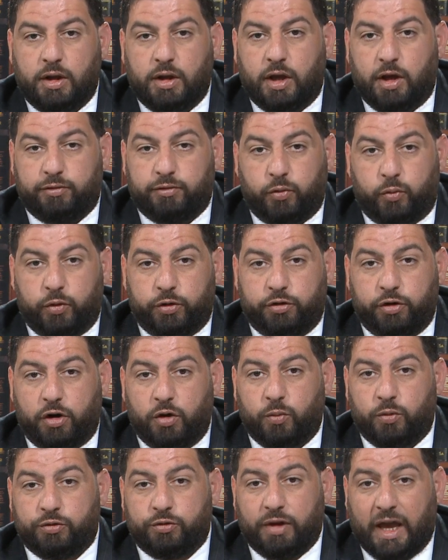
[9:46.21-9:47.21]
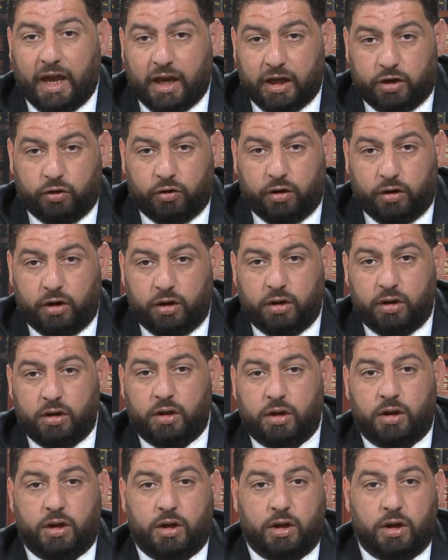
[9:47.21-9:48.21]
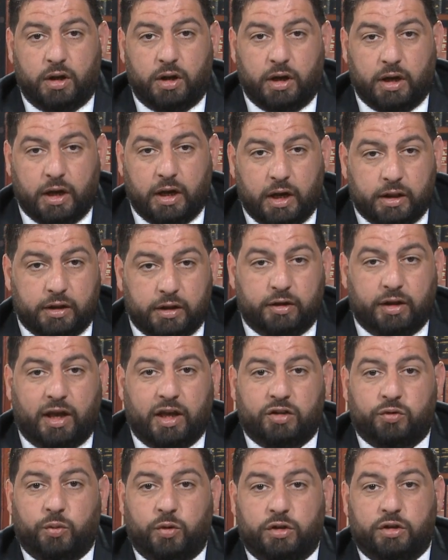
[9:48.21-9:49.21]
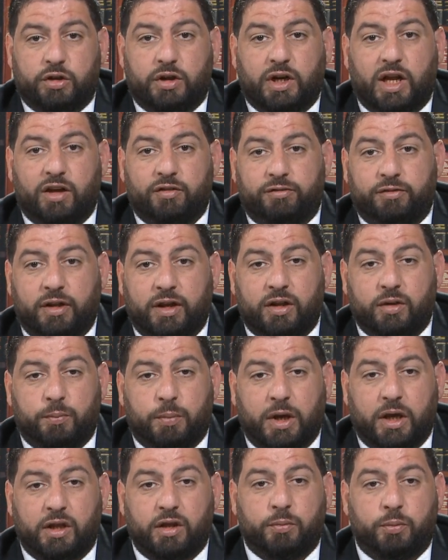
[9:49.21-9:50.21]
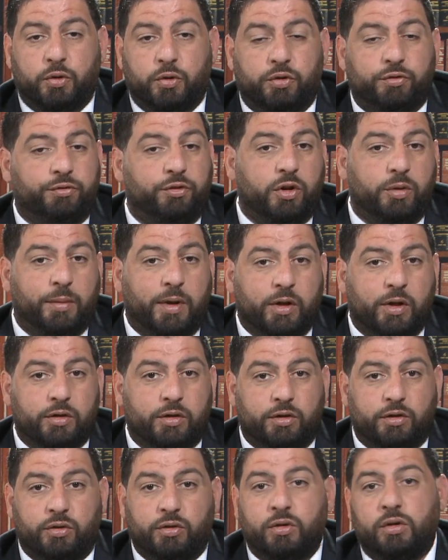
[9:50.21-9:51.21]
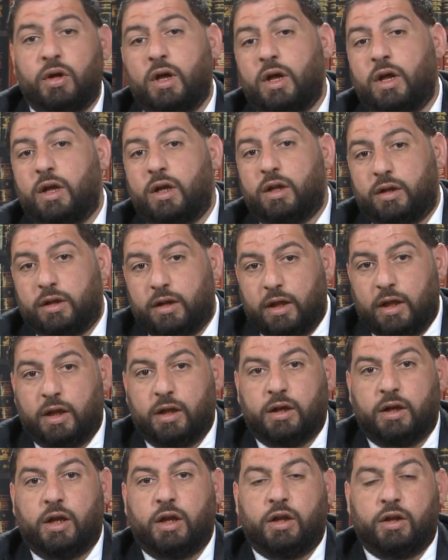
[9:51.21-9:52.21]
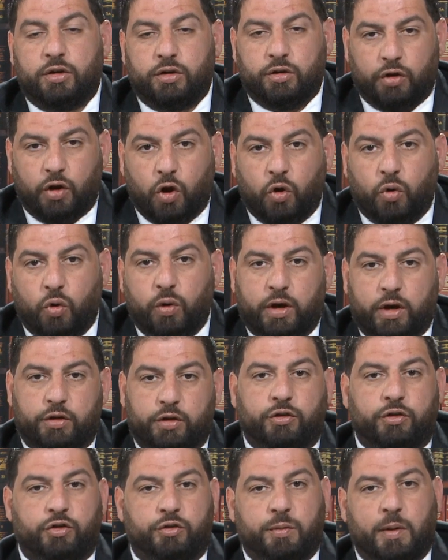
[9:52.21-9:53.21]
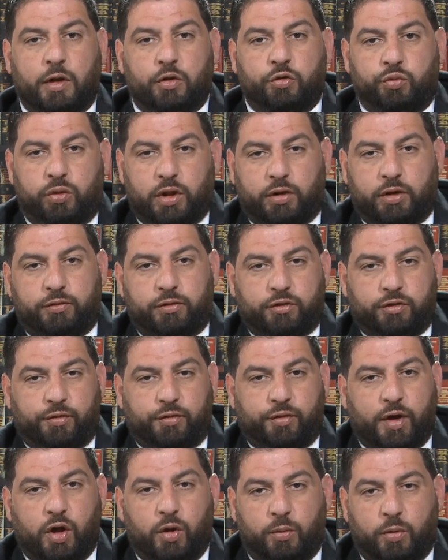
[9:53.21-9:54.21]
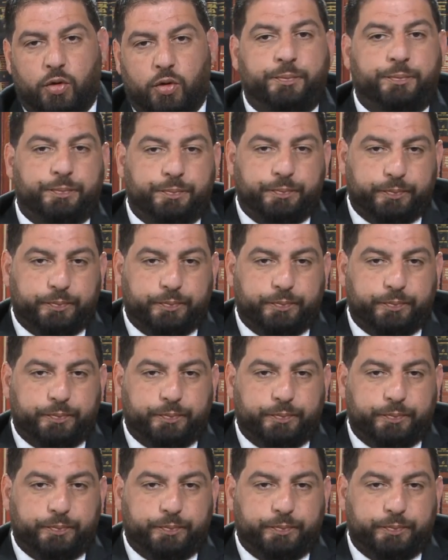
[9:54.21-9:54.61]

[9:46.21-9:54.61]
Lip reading: If the return was accurate and the taxpayer did not pay the full amount due, then no innocent spouse relief is available.